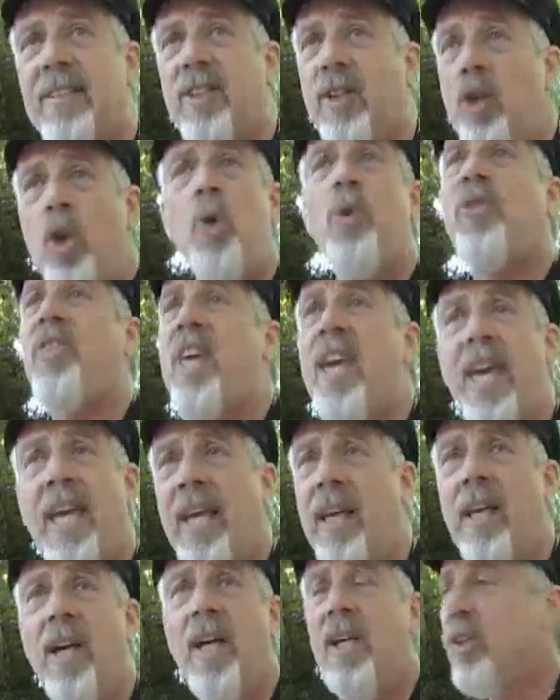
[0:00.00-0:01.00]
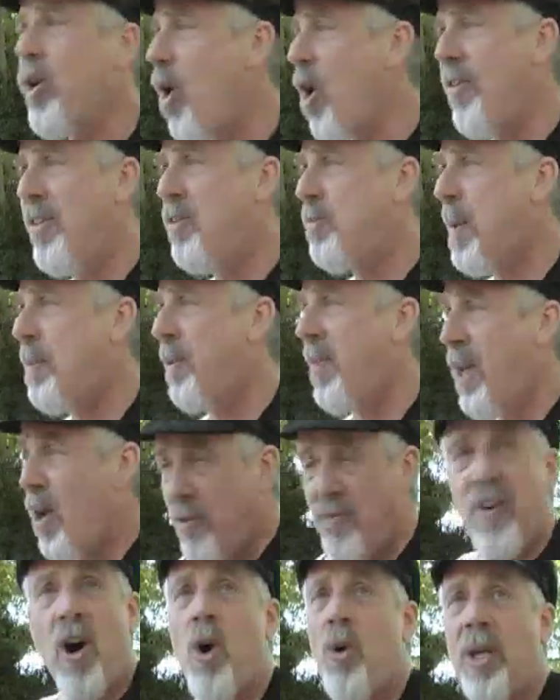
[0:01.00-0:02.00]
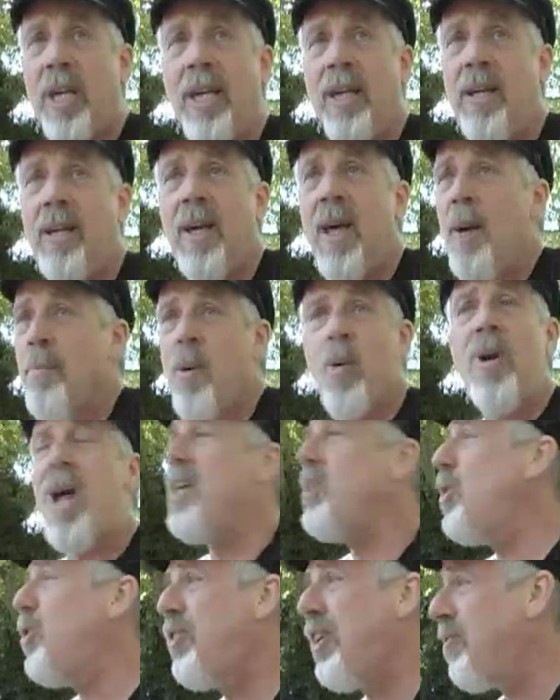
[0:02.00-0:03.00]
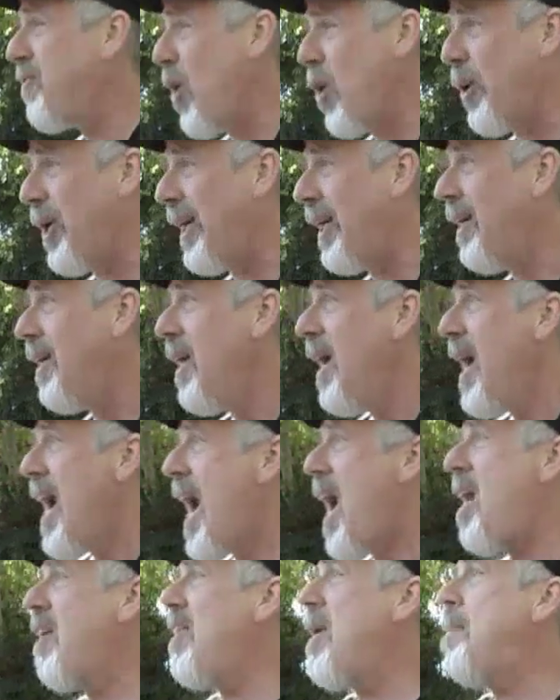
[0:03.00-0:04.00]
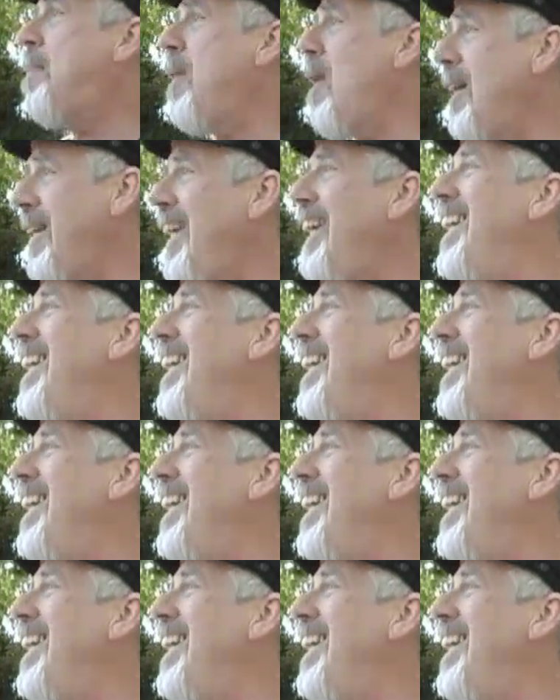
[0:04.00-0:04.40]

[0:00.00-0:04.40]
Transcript: It's a new thing to all these people. They know voting, but we're not using voting. How do they plug